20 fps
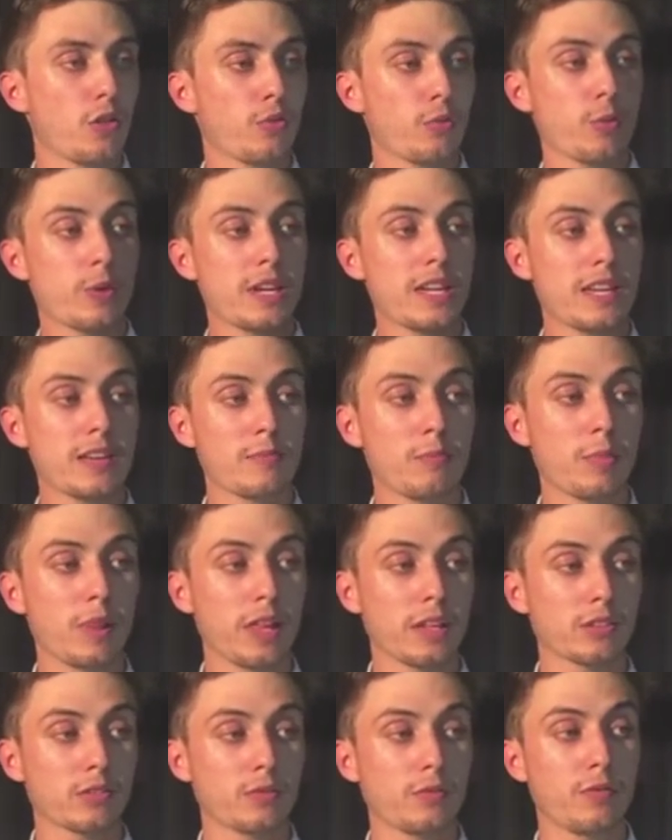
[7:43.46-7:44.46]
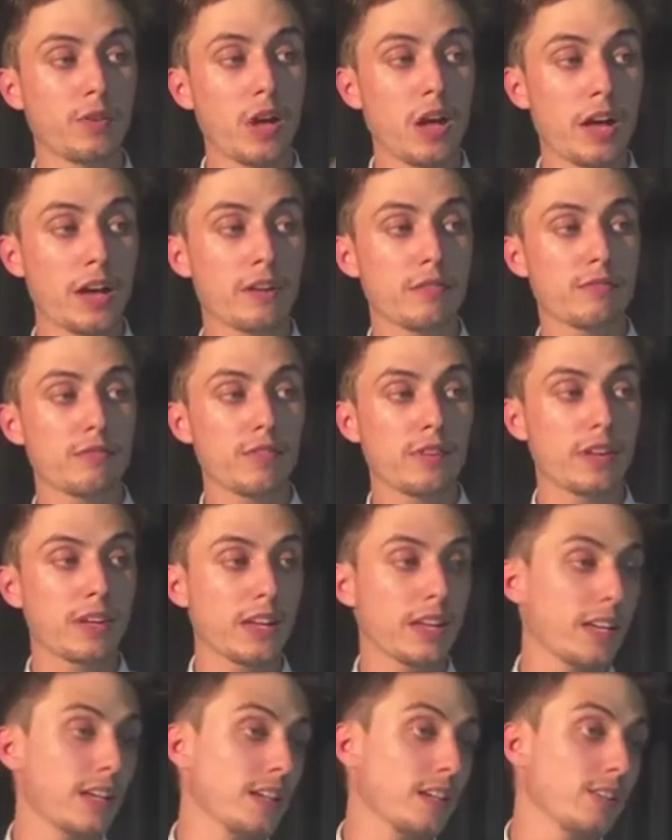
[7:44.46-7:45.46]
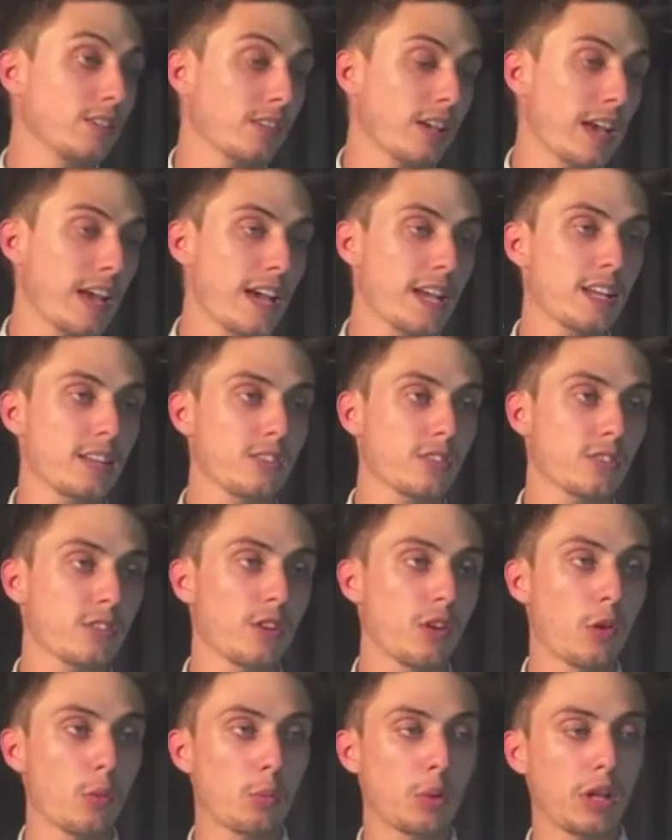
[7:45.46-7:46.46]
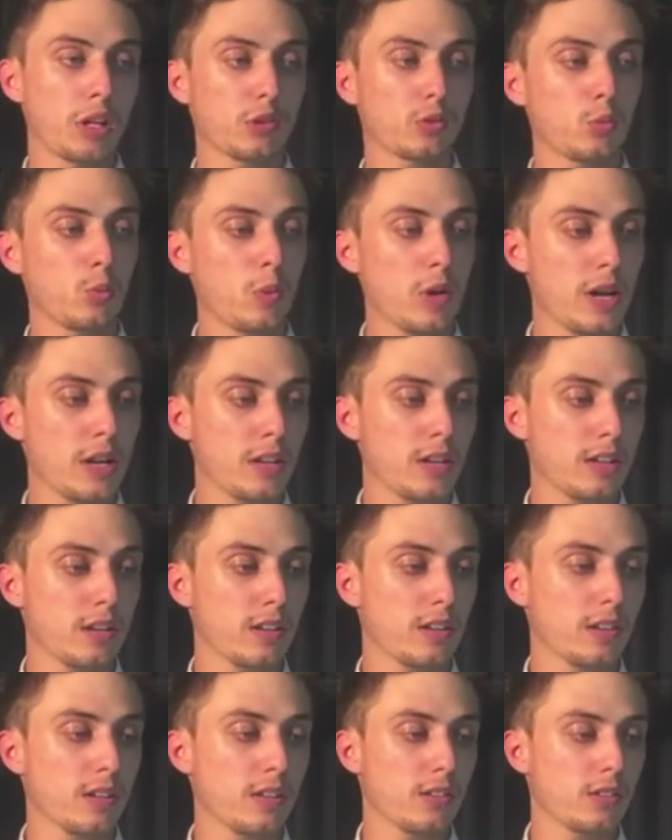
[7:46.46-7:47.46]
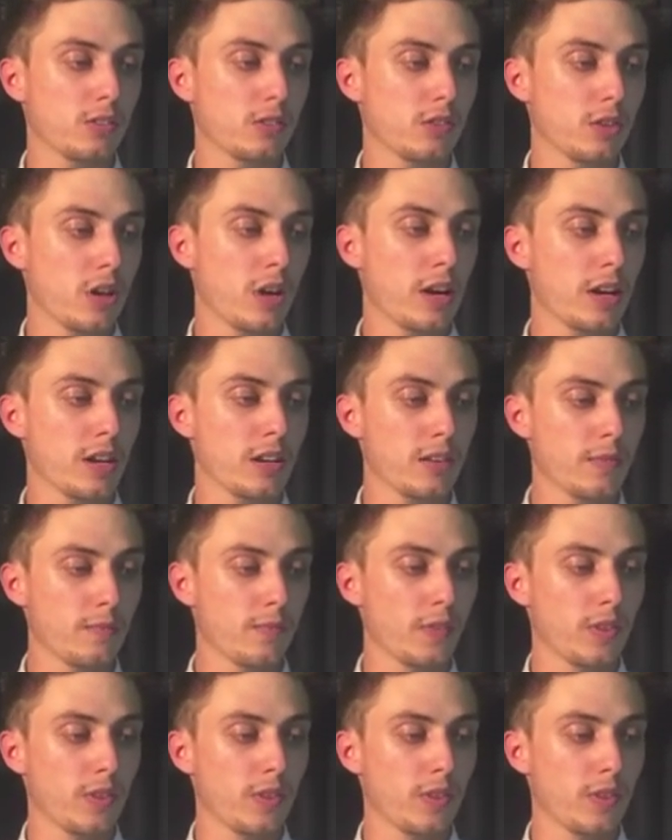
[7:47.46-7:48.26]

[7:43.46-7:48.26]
3 plus 5 is 8, plus 1 is 9.